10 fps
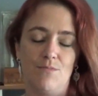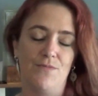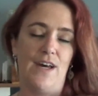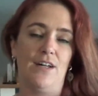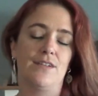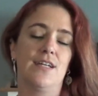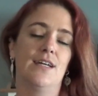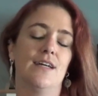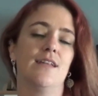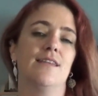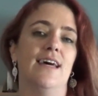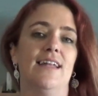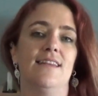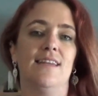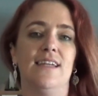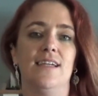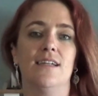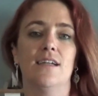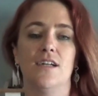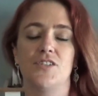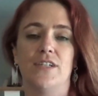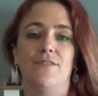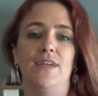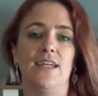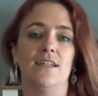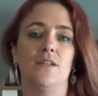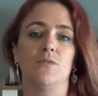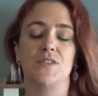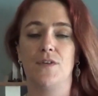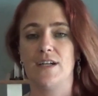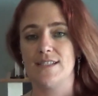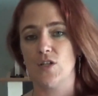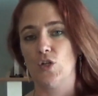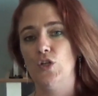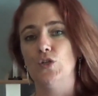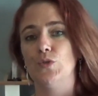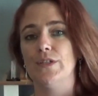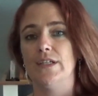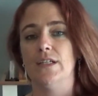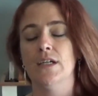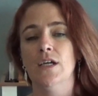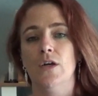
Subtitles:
felt that the country of England was very secluded